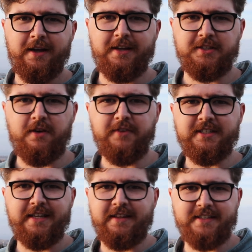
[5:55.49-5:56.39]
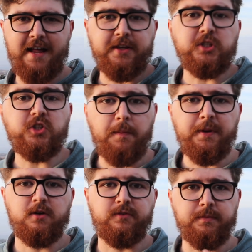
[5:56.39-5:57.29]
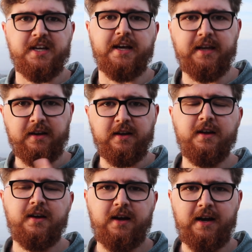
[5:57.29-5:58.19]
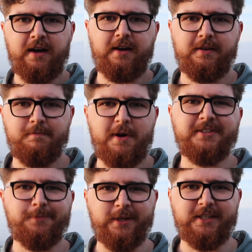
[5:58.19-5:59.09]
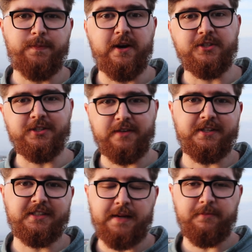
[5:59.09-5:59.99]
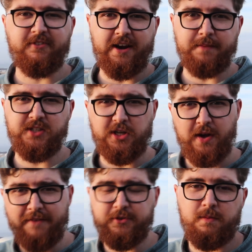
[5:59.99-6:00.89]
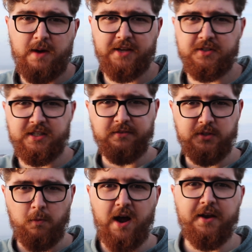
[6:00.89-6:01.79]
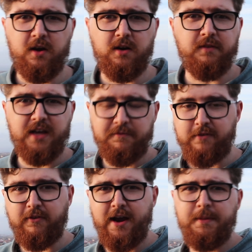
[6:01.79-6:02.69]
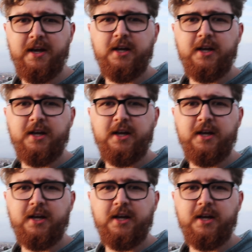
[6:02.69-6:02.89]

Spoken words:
It is obviously, there's nothing stopping you from taking multiple exposures of the same frame. So you have to remind yourself to wind on after every frame,